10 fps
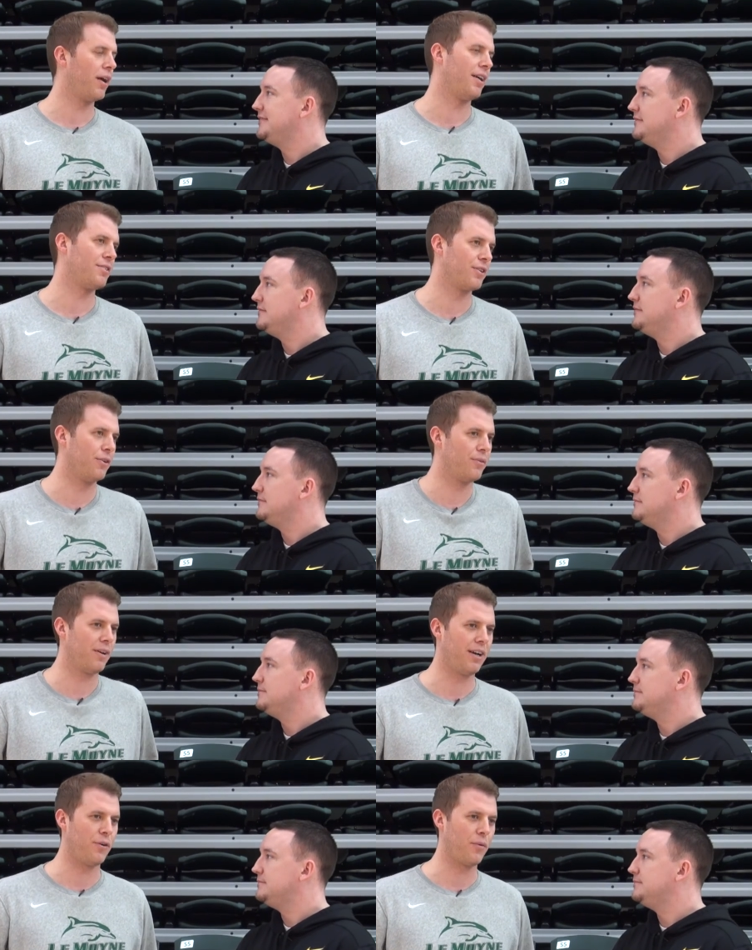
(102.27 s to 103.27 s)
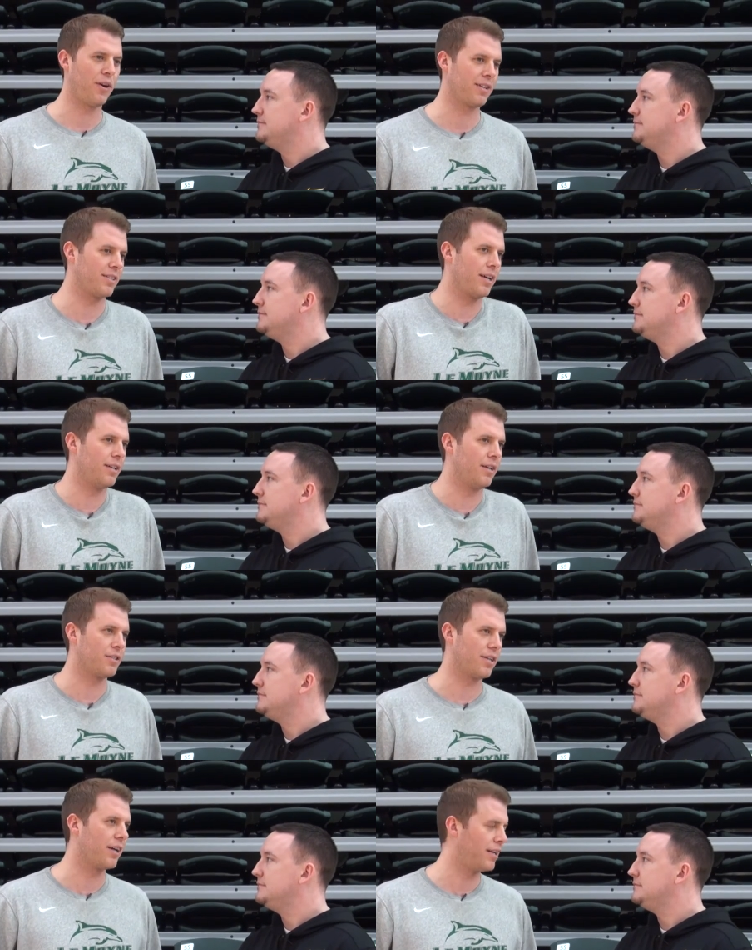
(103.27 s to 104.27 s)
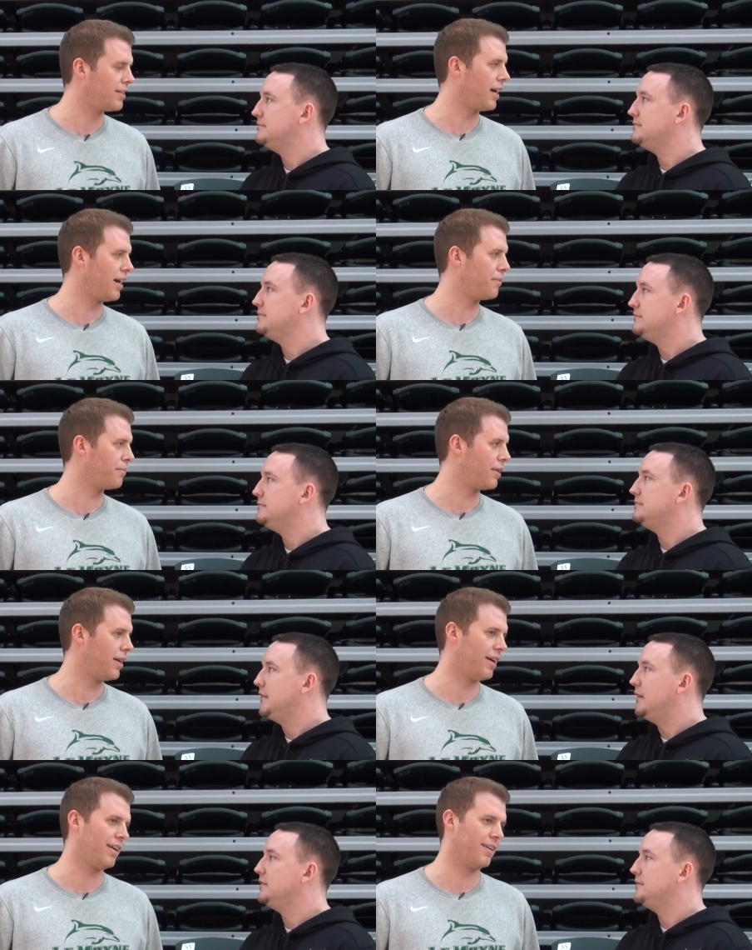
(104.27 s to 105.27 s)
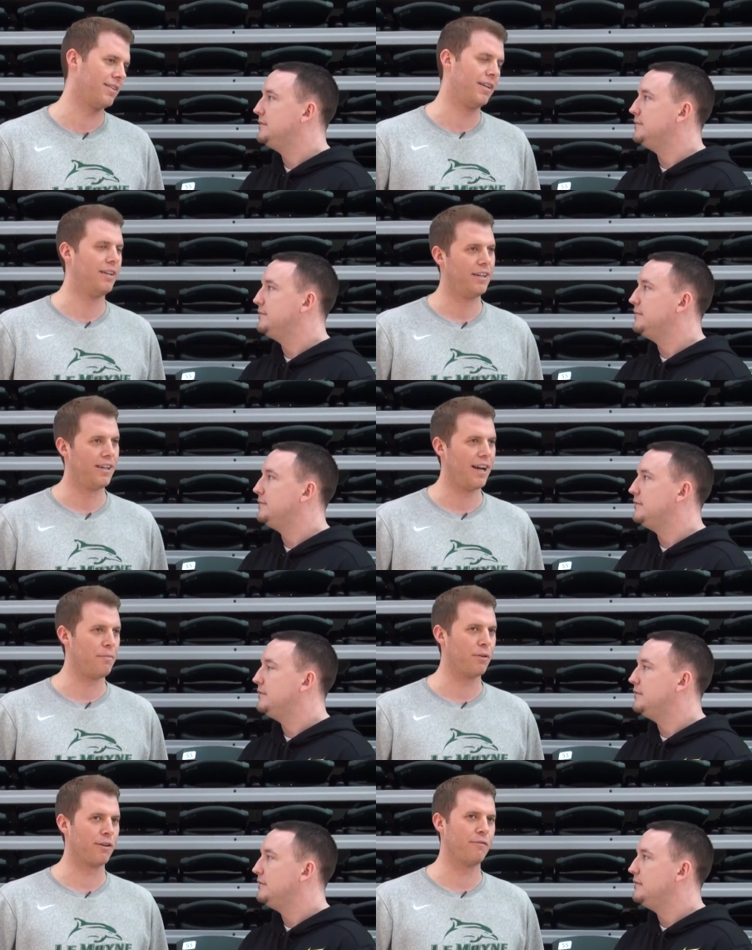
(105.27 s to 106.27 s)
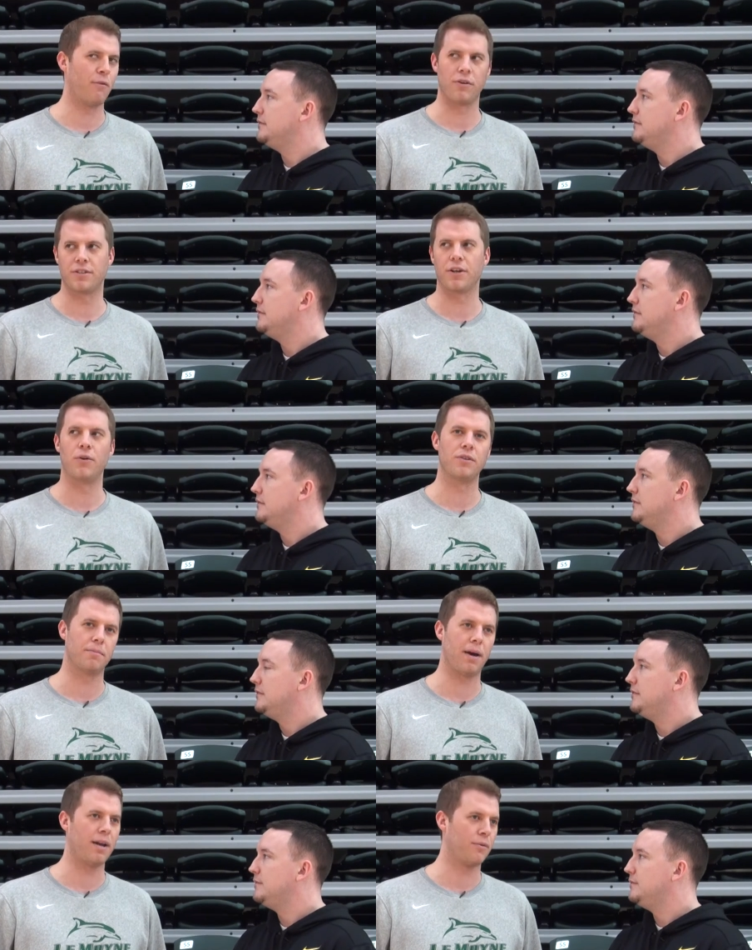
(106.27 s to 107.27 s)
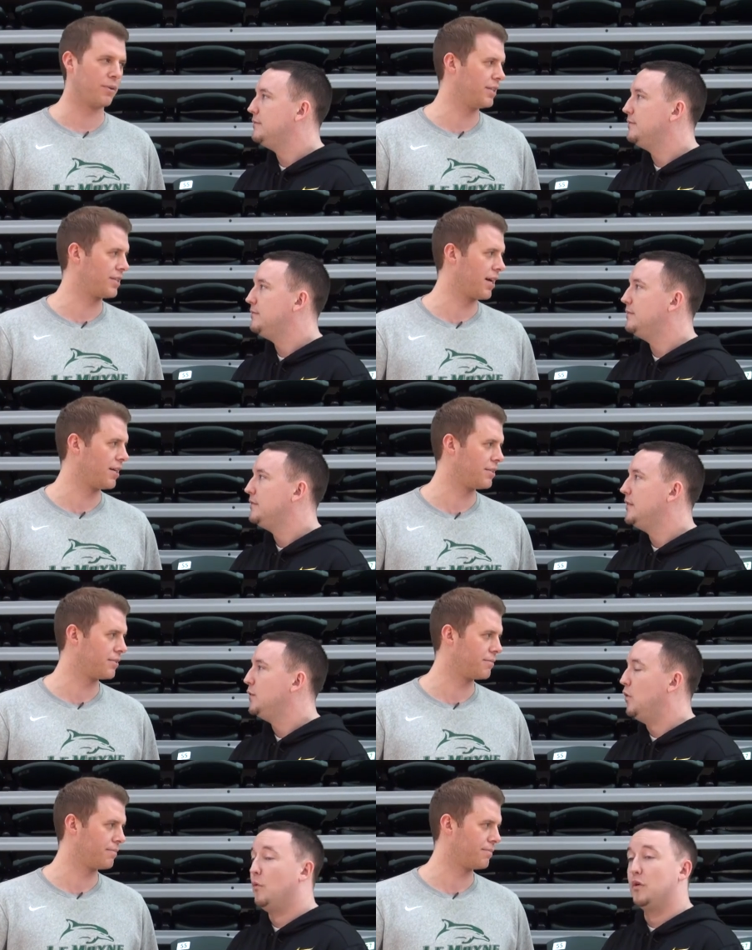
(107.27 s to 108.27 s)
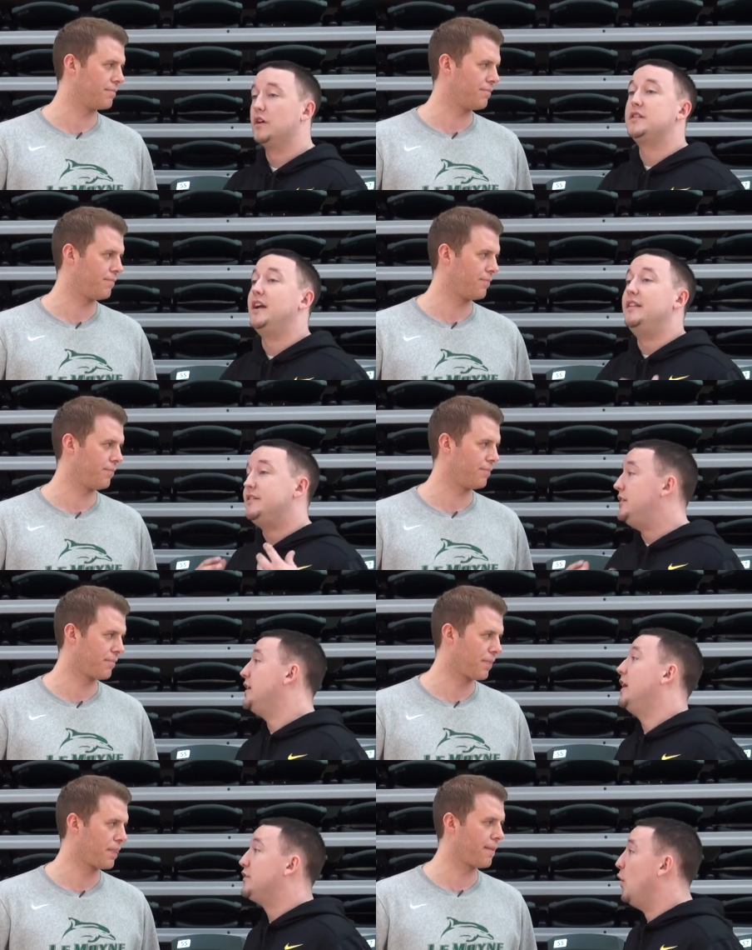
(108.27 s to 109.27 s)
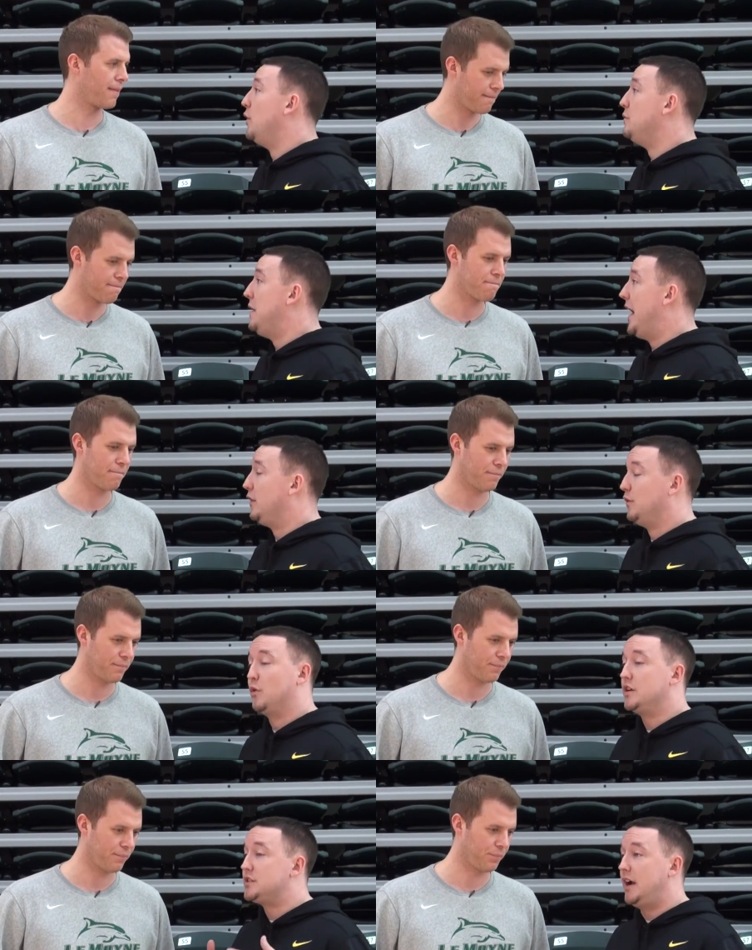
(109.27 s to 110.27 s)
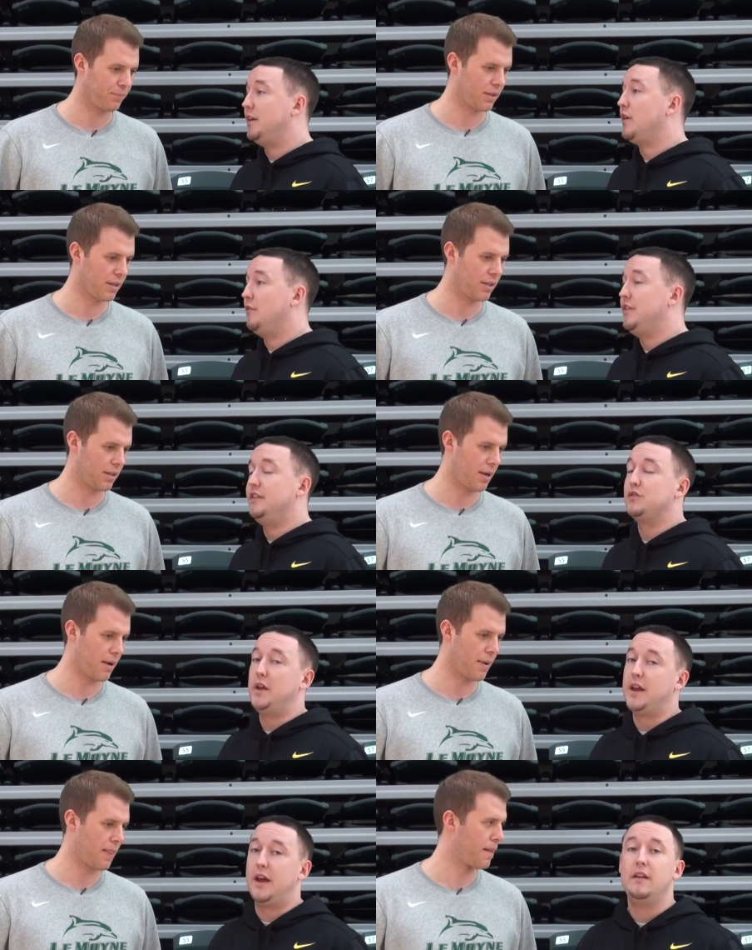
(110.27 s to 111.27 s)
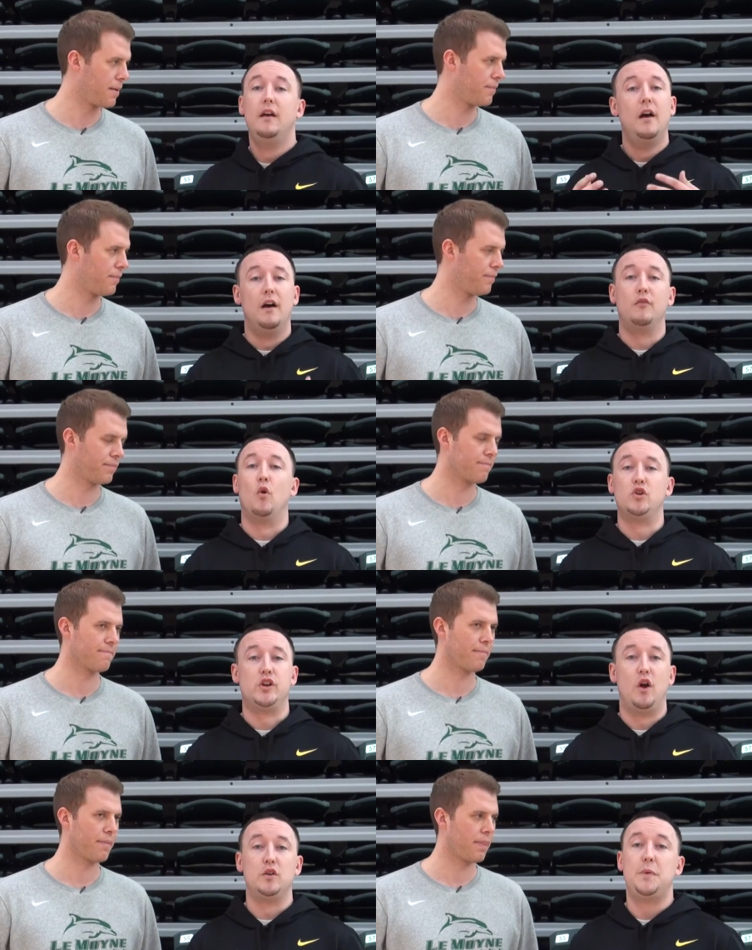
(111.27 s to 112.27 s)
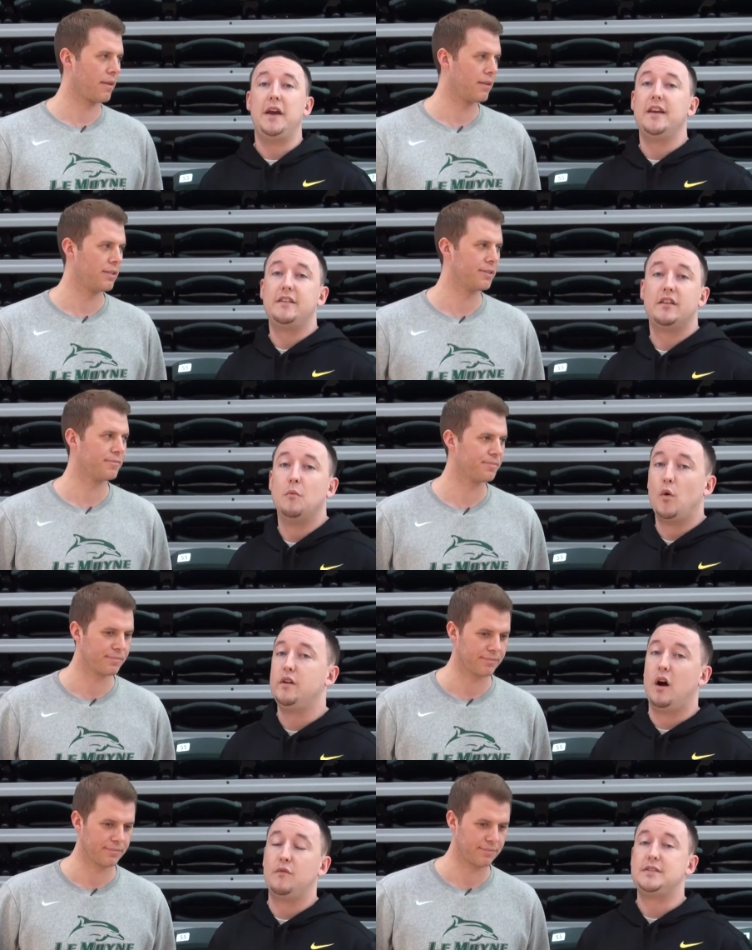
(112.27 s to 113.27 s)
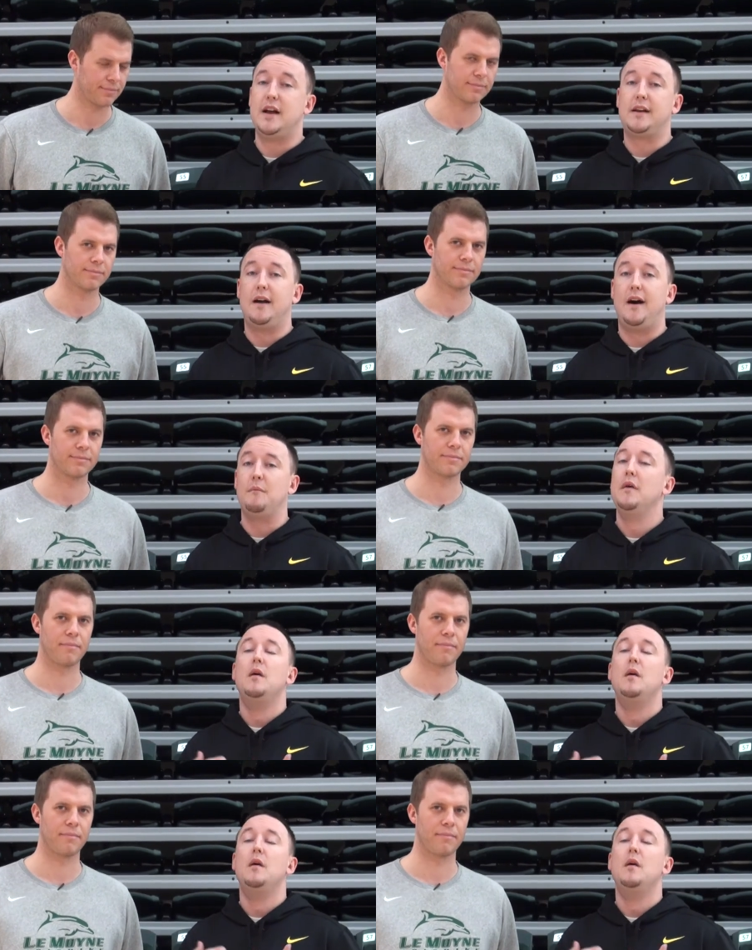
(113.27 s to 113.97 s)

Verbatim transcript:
Speaker 1: on. So uh, what excite- exciting time. Uh, and uh, I'm looking forward to going to battle with these guys.
Speaker 2: Well, we're excited to see you guys go into battle and we're excited for everything this weekend. Of course, you can always pay attention to LeMoyneDolphins.com,